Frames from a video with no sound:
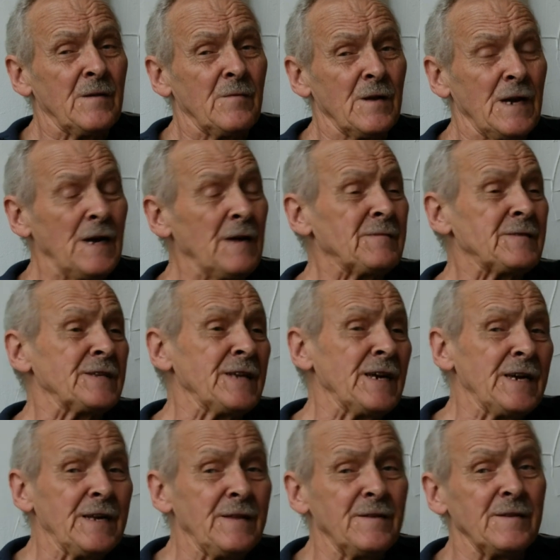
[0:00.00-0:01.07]
Well, I have to
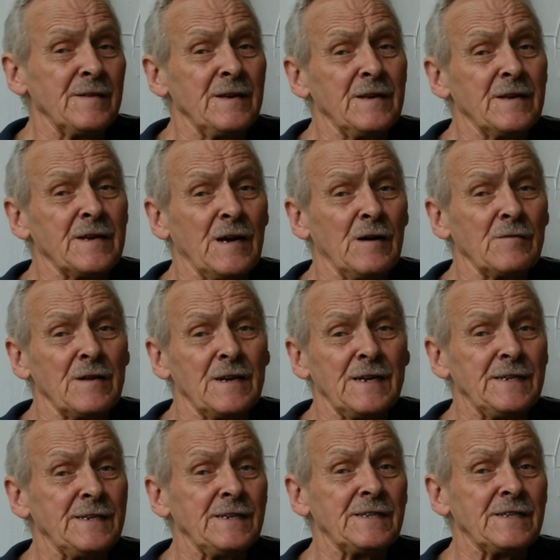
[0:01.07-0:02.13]
say that the
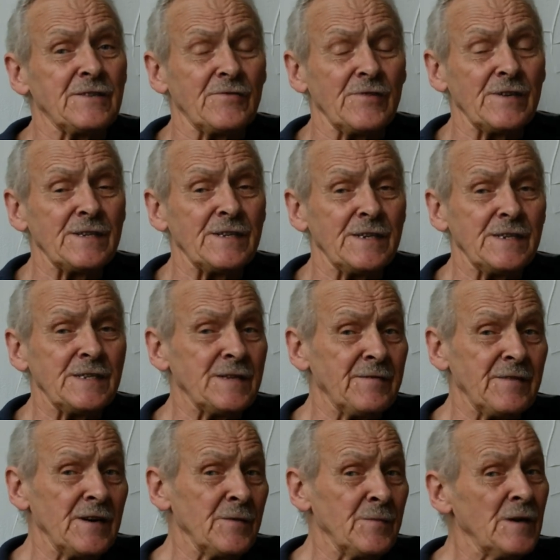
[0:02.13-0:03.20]
calculated stresses are
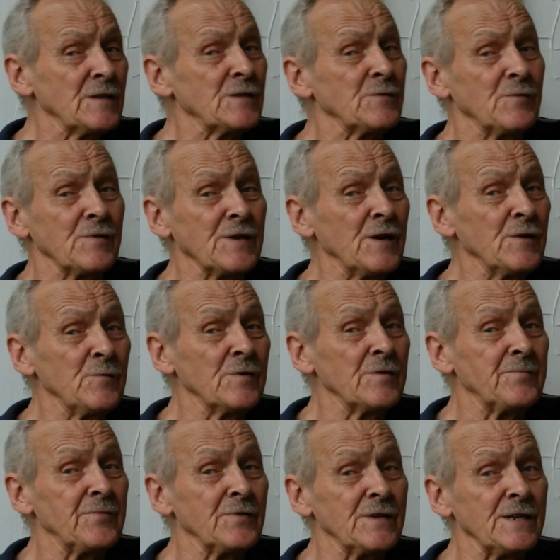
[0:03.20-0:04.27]
very much what I would
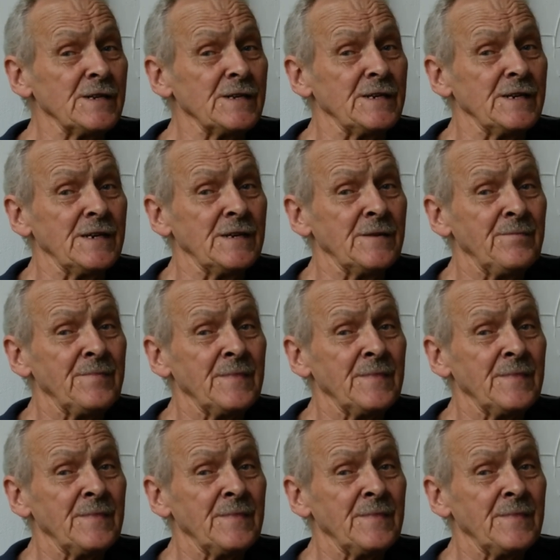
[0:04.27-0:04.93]
have predicted.